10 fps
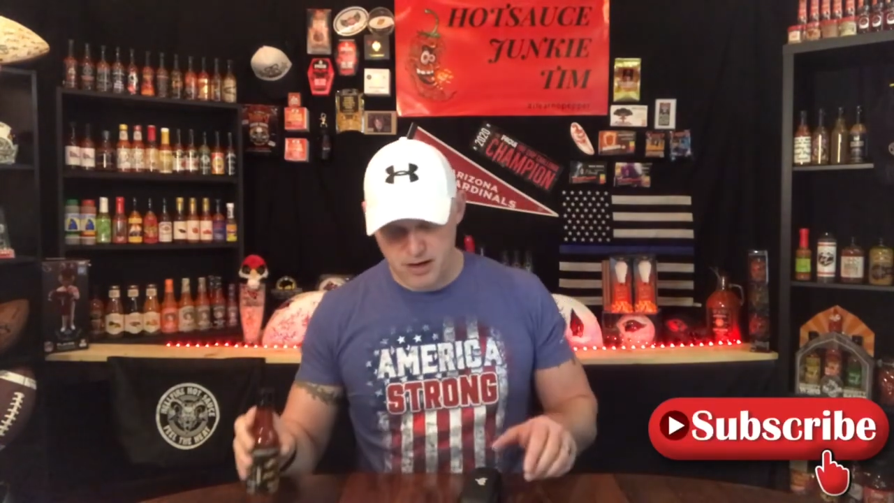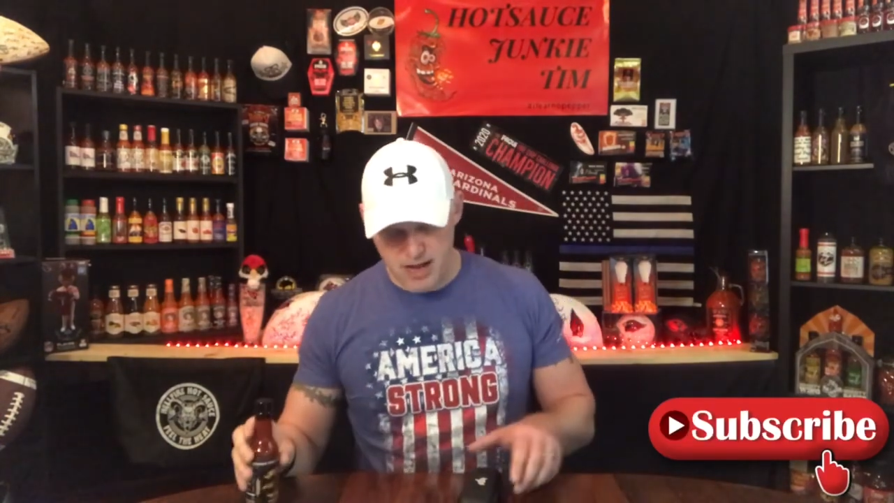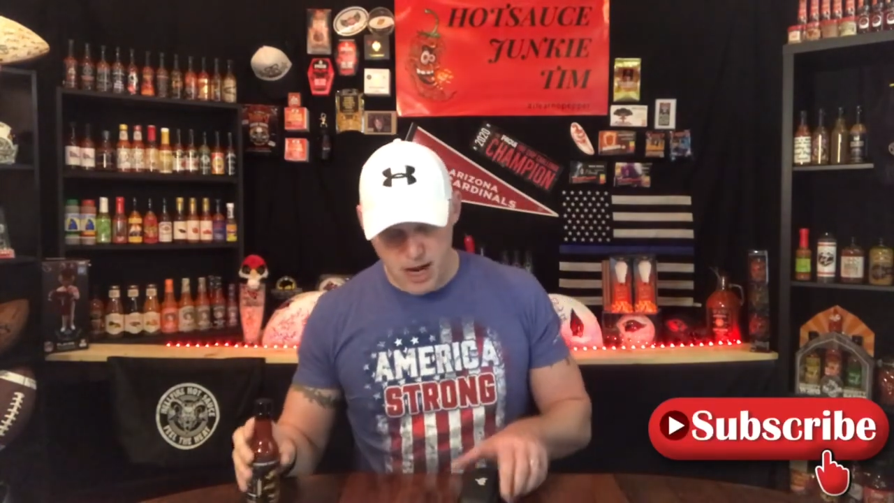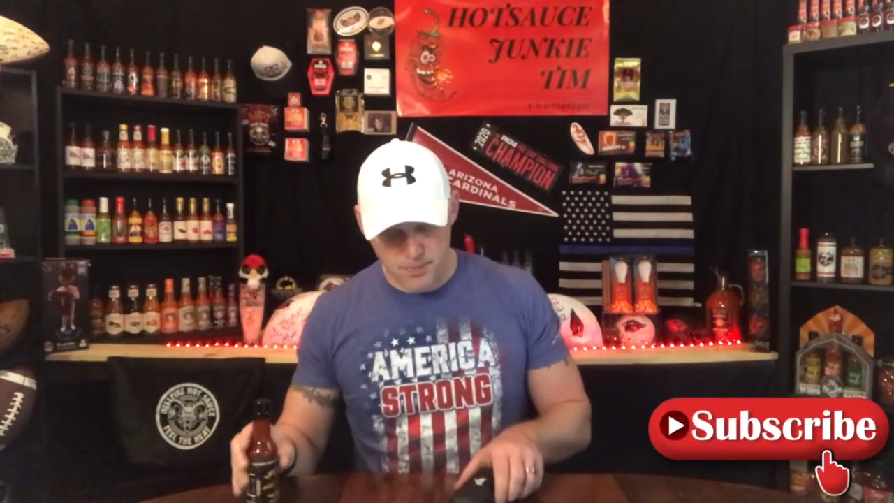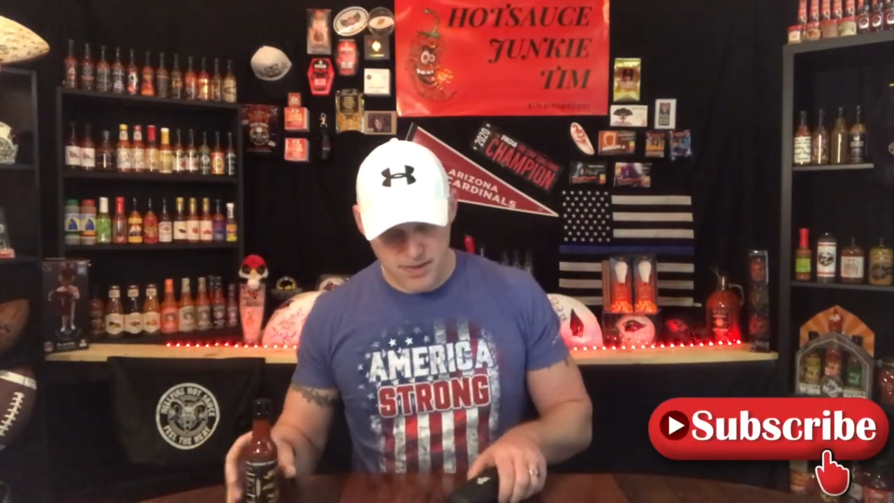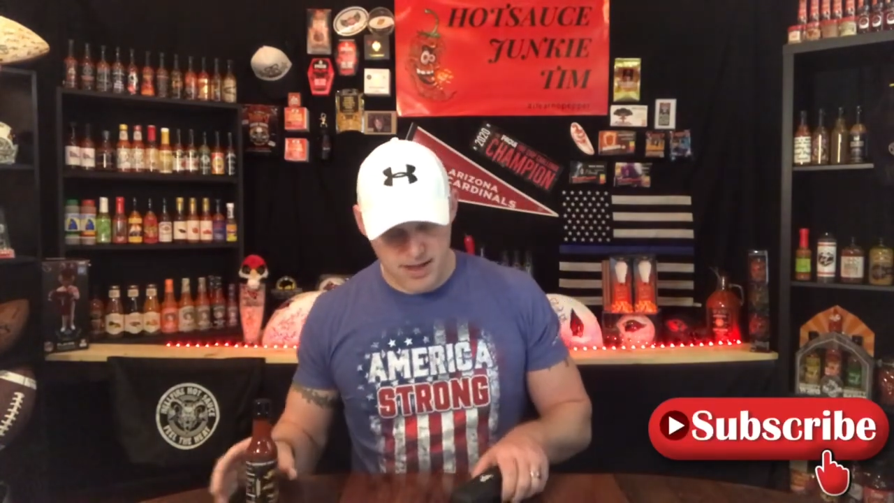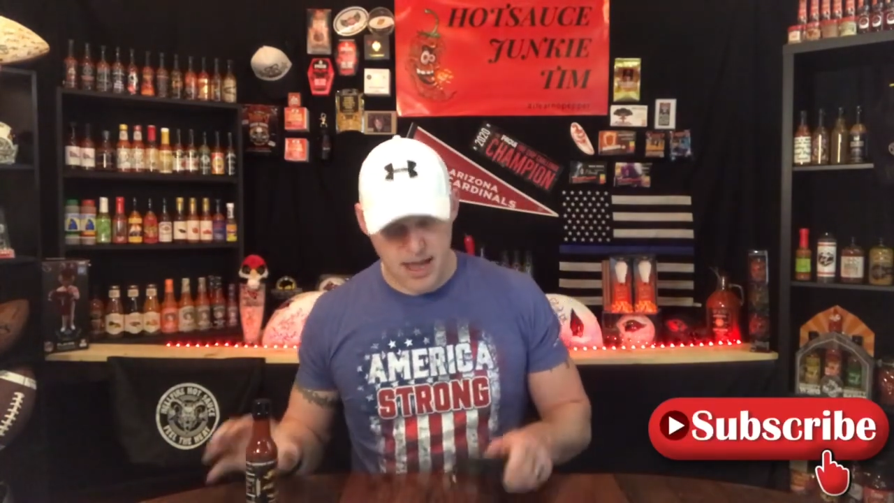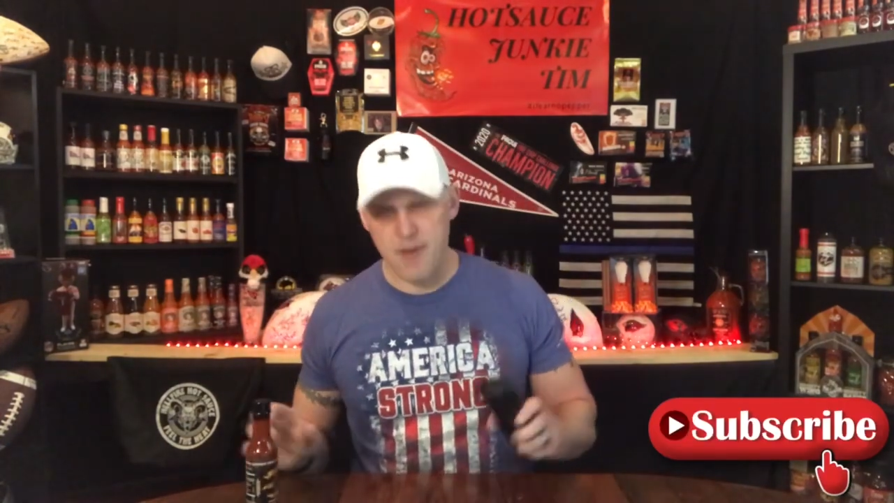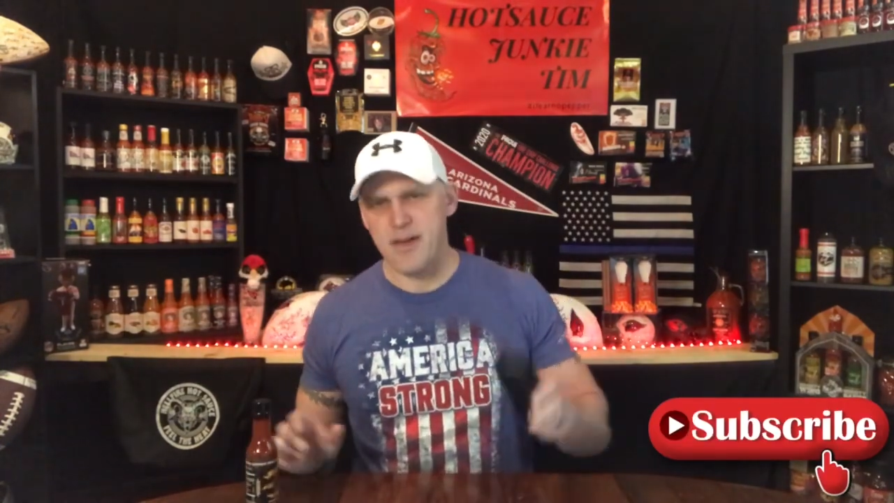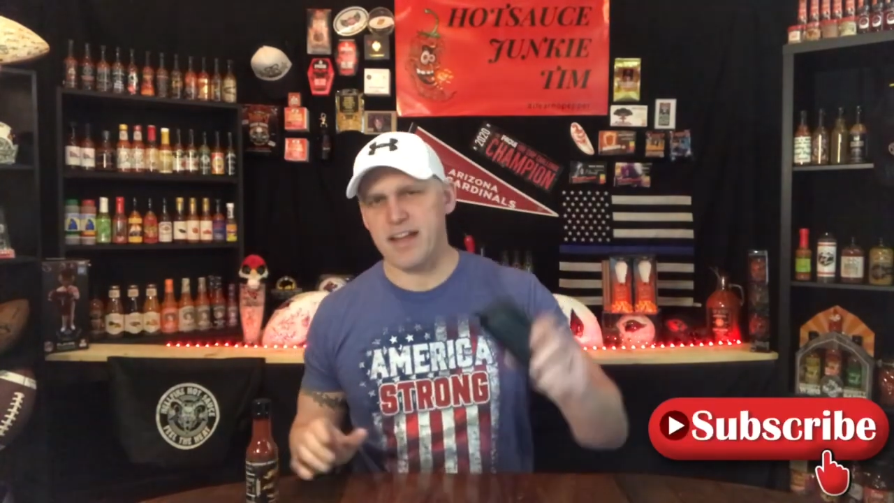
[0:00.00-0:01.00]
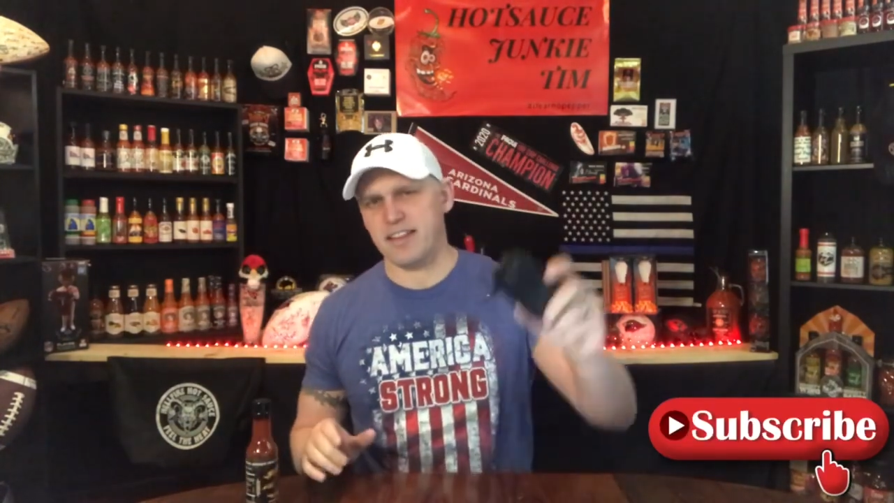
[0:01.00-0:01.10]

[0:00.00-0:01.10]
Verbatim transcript: Now, I've had